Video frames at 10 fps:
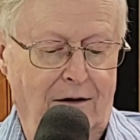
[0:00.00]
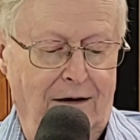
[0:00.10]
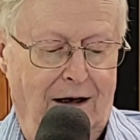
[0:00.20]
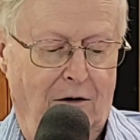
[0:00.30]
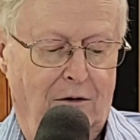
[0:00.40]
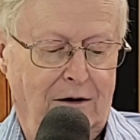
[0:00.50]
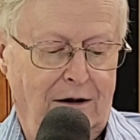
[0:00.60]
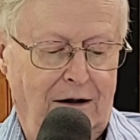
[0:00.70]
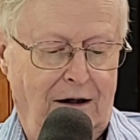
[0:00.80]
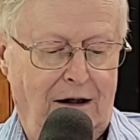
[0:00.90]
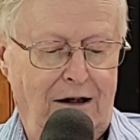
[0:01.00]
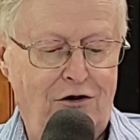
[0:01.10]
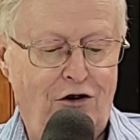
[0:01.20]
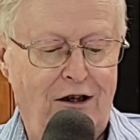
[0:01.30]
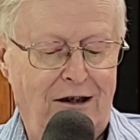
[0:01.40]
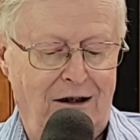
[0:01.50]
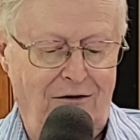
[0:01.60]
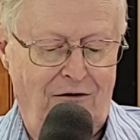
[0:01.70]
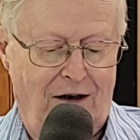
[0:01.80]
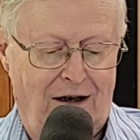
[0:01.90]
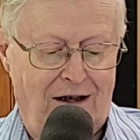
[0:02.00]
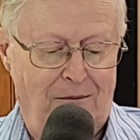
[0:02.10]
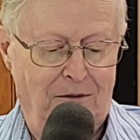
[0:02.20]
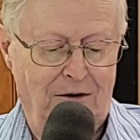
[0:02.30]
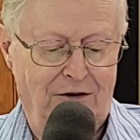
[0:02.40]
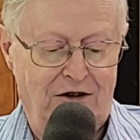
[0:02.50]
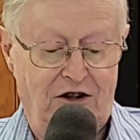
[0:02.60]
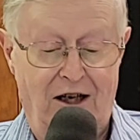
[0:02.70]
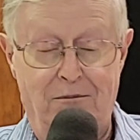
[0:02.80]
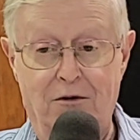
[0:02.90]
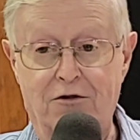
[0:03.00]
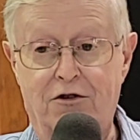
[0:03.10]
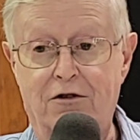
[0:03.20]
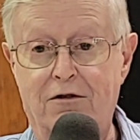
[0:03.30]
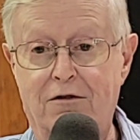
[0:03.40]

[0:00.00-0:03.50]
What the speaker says: Now, he's going to give a couple of examples